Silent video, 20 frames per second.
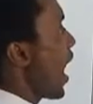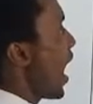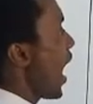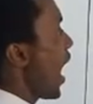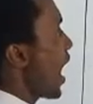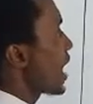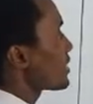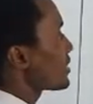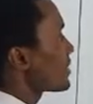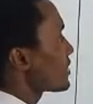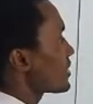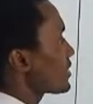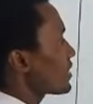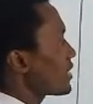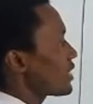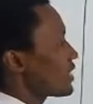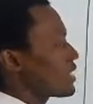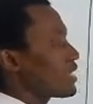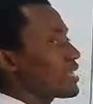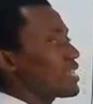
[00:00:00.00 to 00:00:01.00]
and
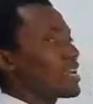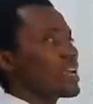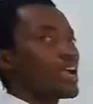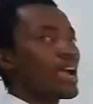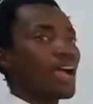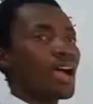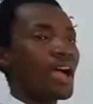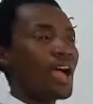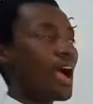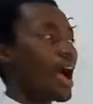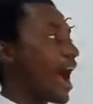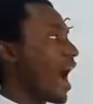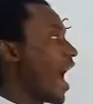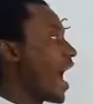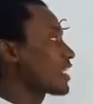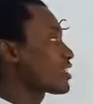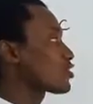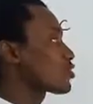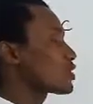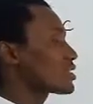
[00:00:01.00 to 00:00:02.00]
c
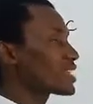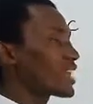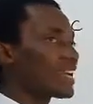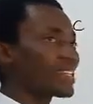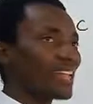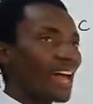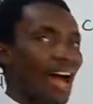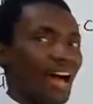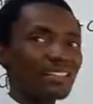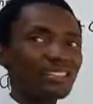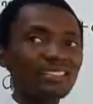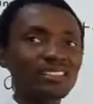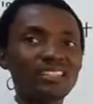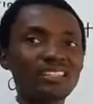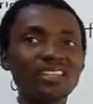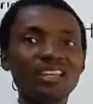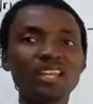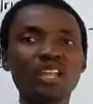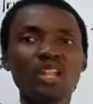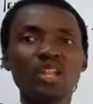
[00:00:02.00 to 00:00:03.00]
are treated
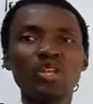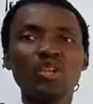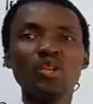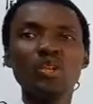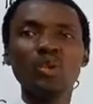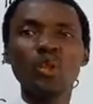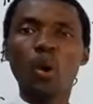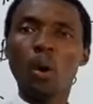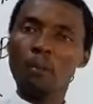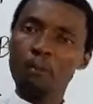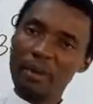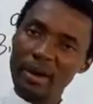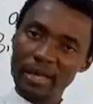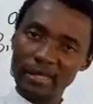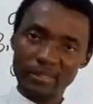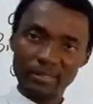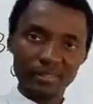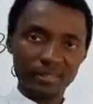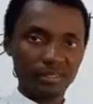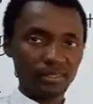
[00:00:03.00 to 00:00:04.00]
as
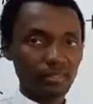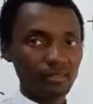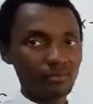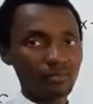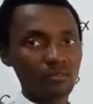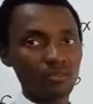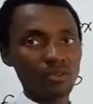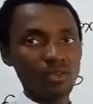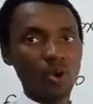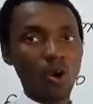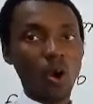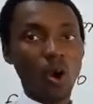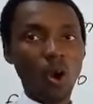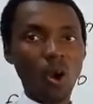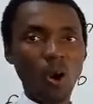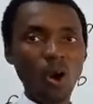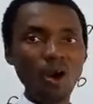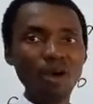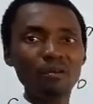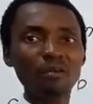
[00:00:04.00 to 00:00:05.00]
numbers,
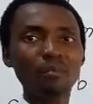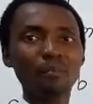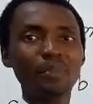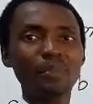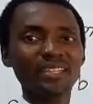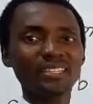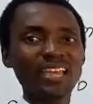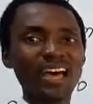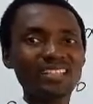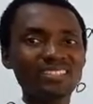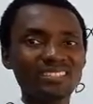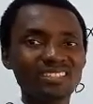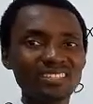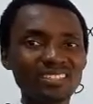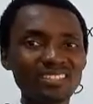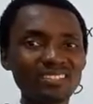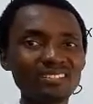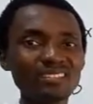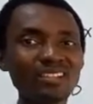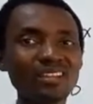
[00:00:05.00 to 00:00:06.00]
or better
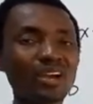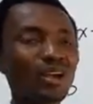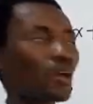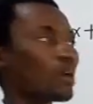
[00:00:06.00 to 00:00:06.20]
still,